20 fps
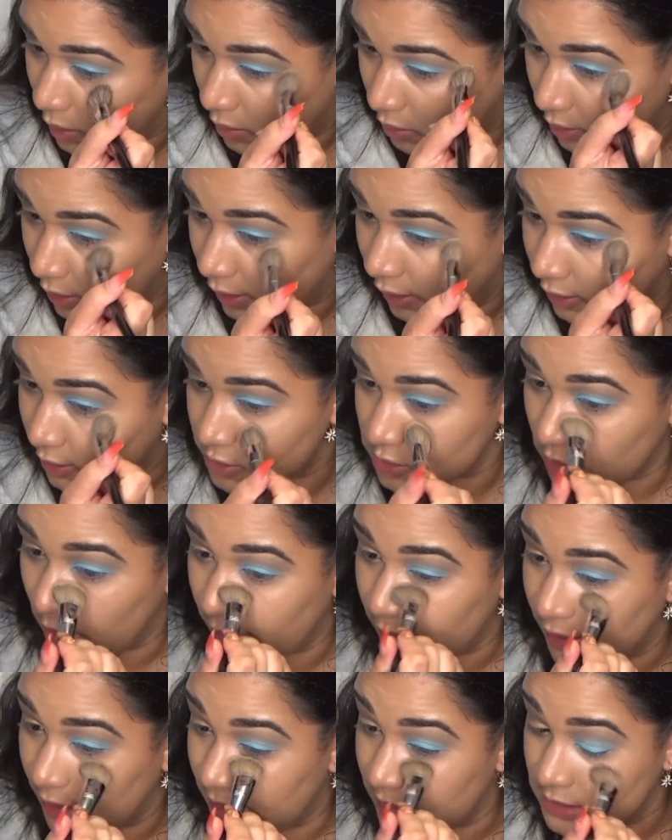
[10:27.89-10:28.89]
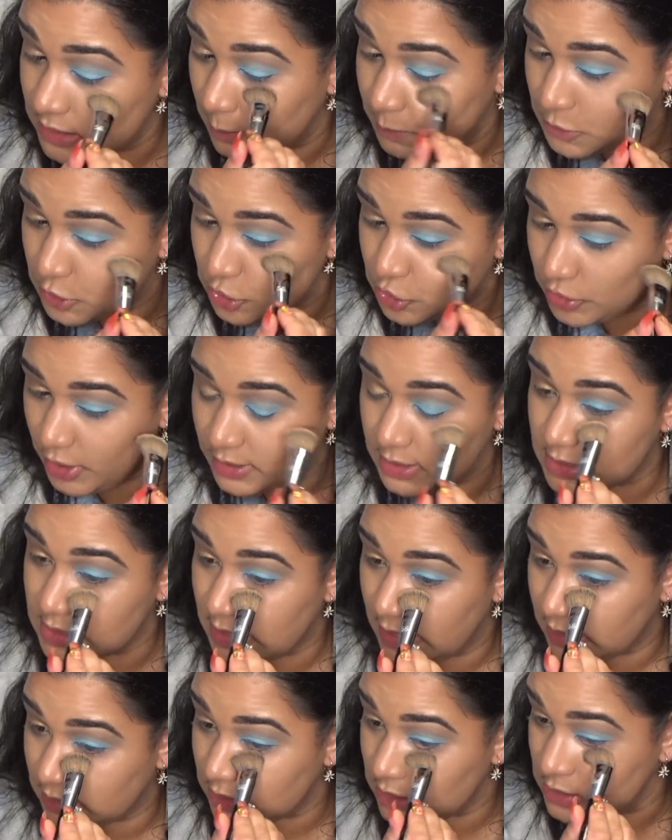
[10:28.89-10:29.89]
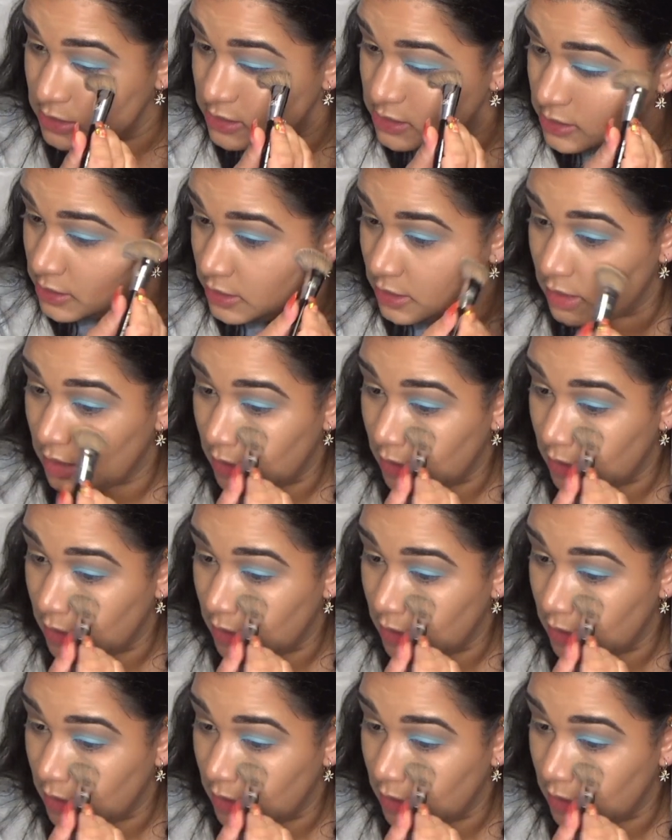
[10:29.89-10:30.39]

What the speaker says: Okay, sorry guys, I'm just trying to take this.